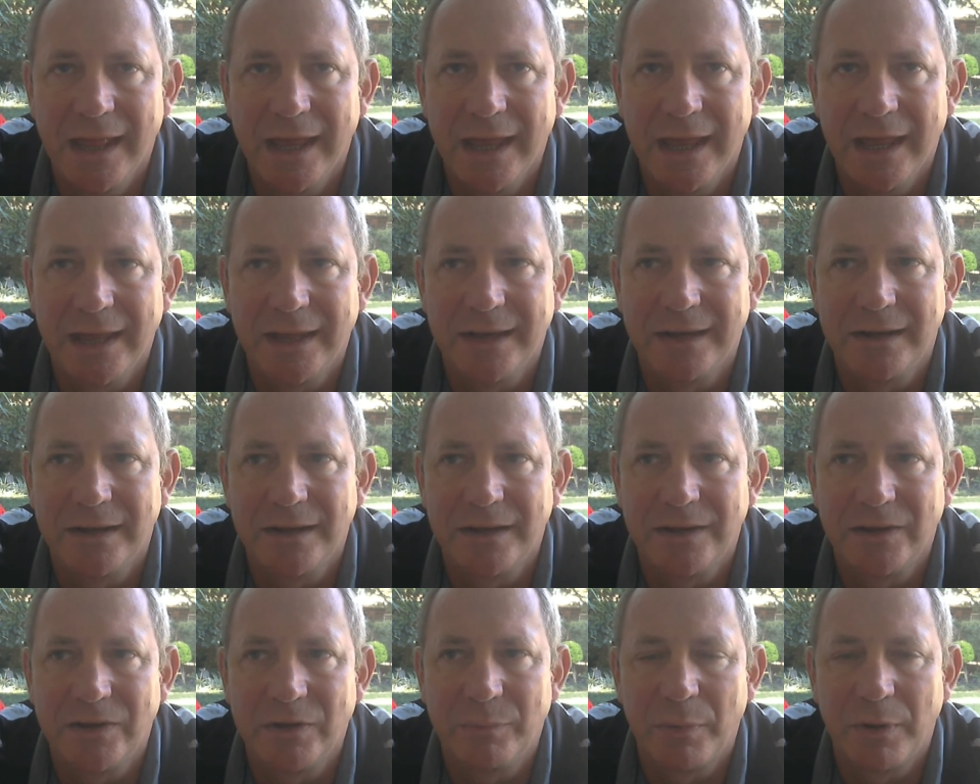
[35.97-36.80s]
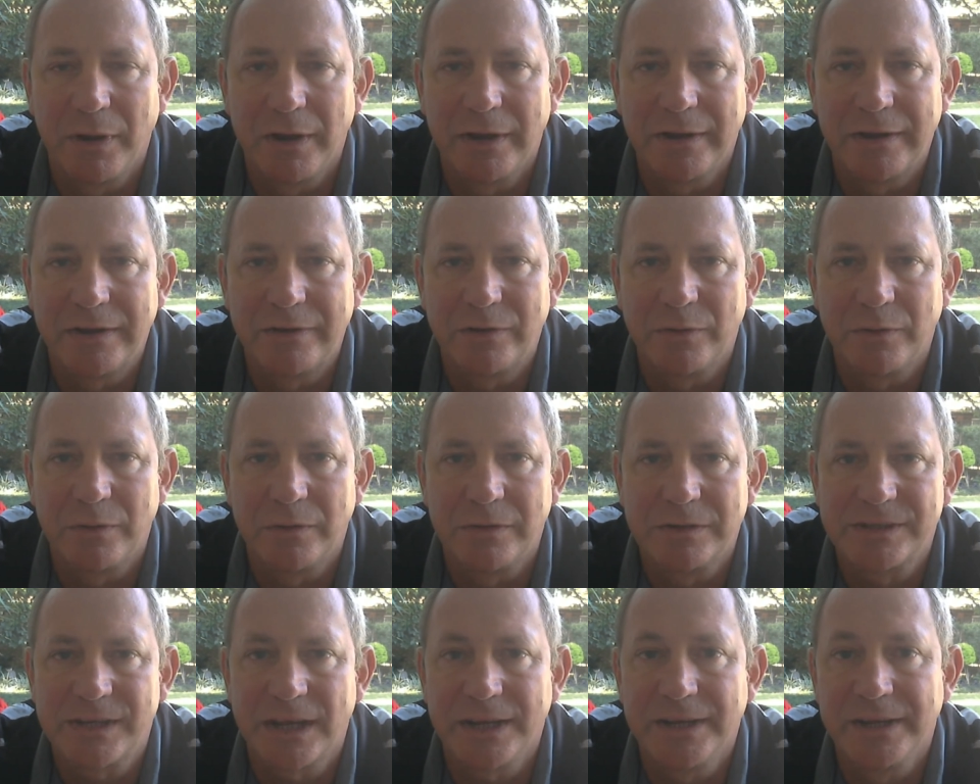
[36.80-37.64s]
And by
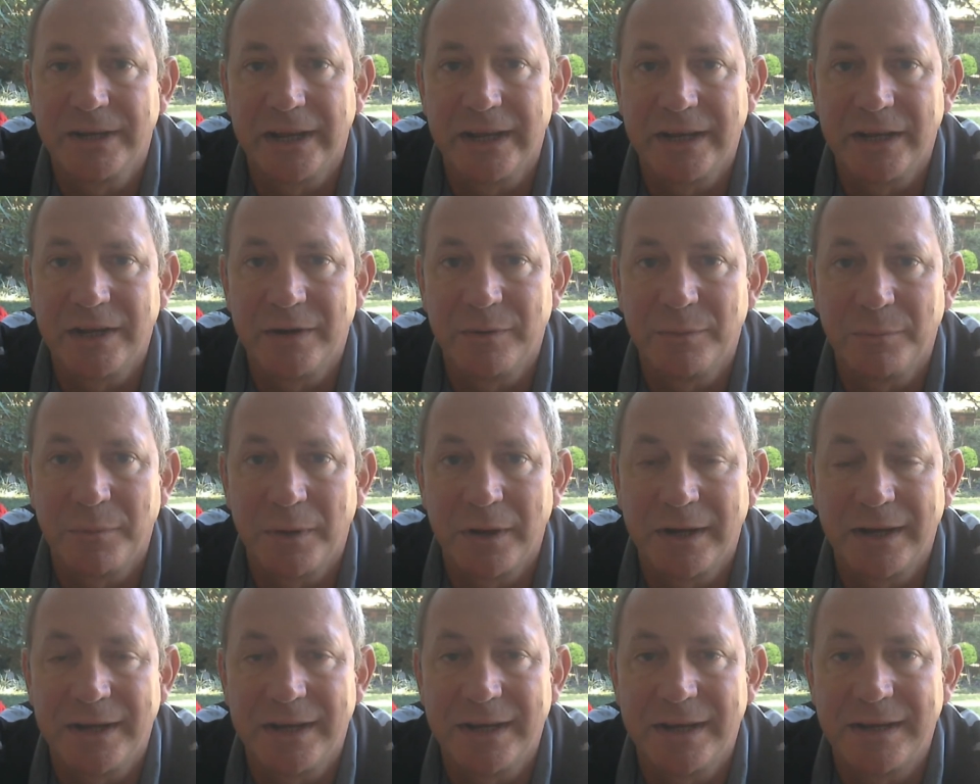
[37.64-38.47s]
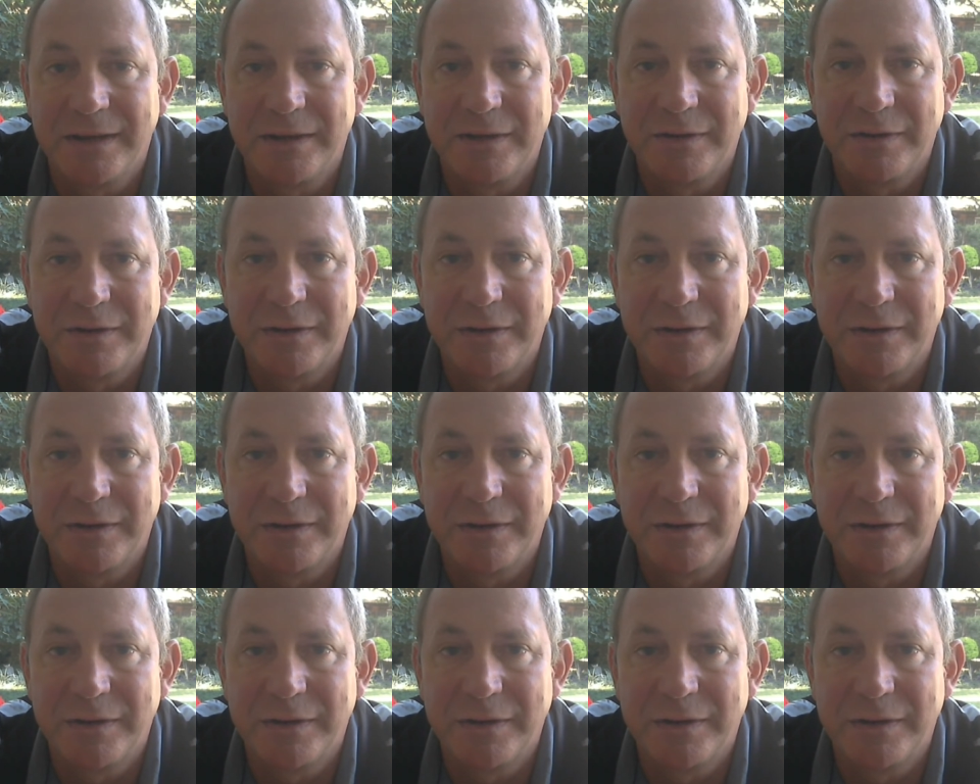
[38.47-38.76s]
Sunday, my